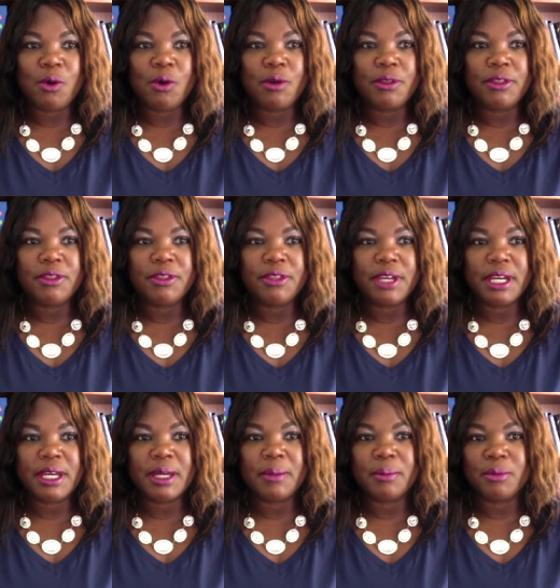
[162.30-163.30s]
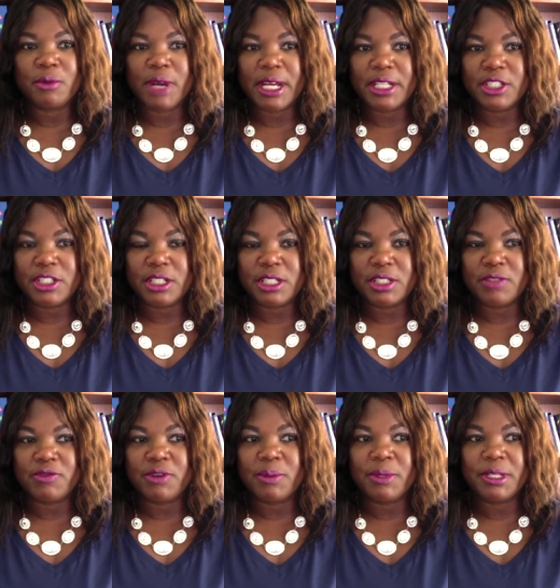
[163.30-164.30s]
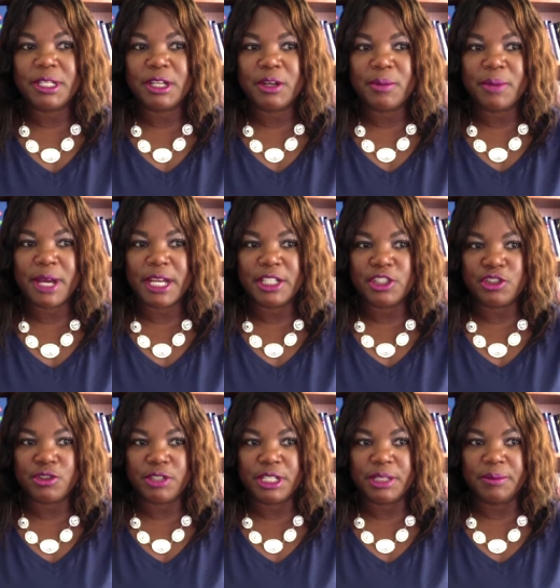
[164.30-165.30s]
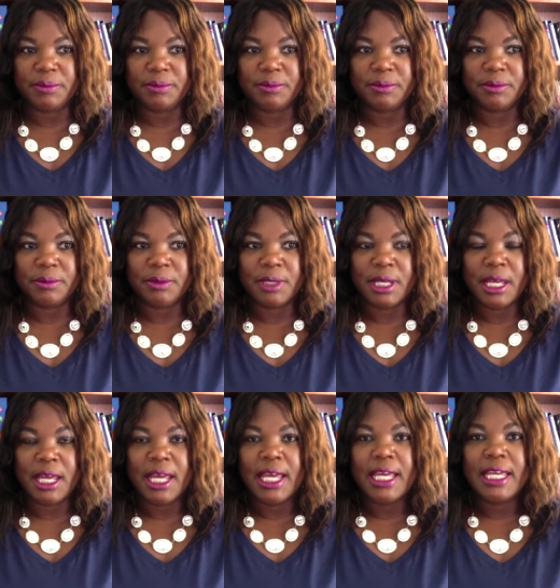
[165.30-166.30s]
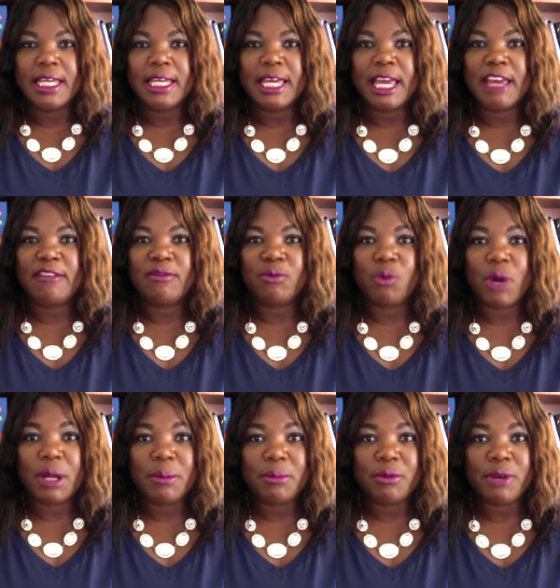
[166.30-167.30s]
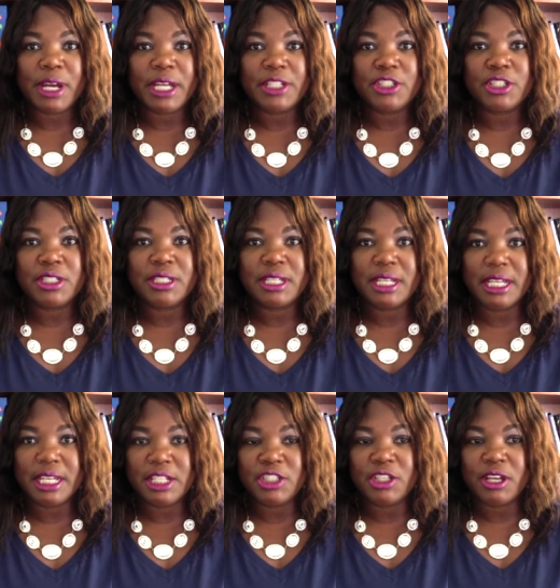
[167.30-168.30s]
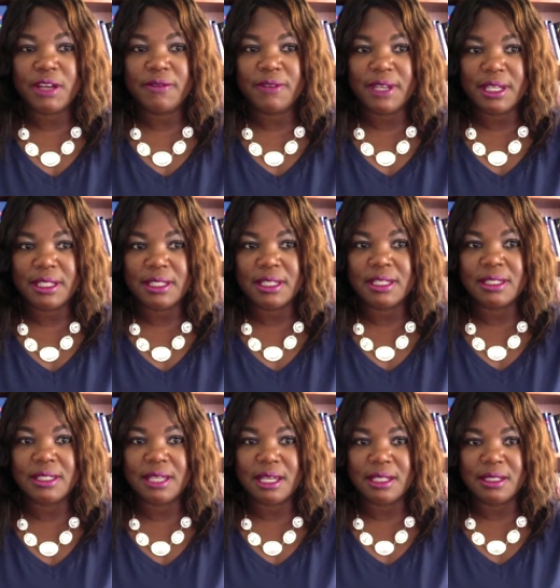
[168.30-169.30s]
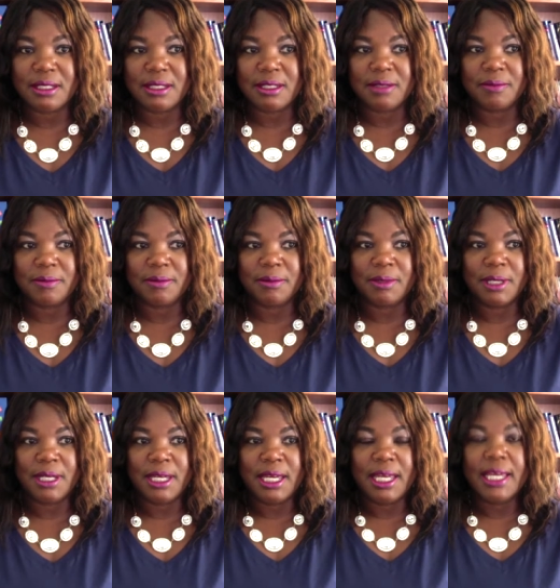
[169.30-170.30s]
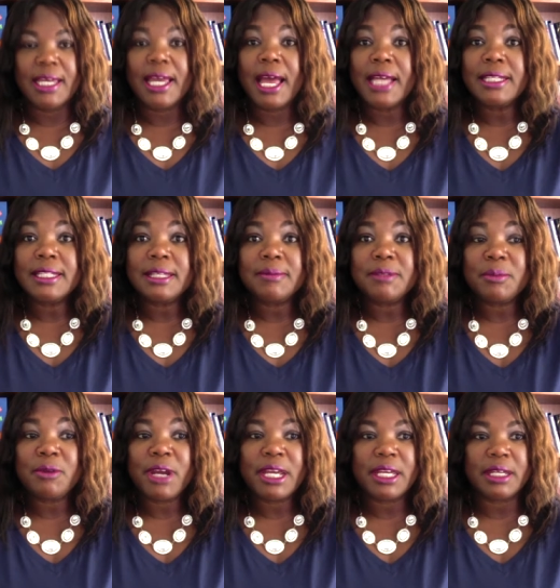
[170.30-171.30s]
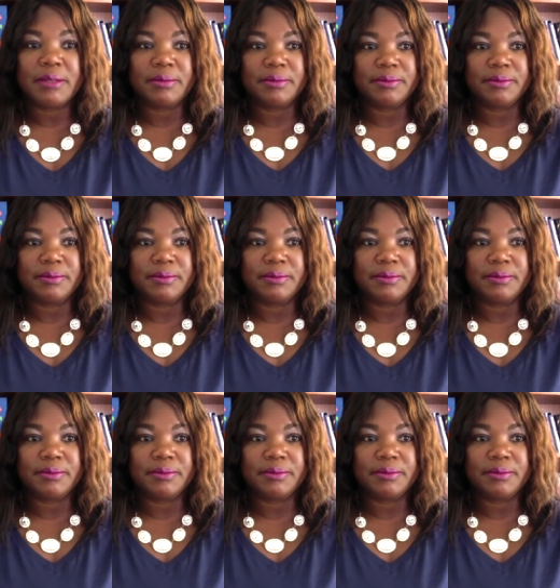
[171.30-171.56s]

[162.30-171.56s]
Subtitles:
thick branches from a nearby tree. He gave one branch to each of his sons. He asked them to break it.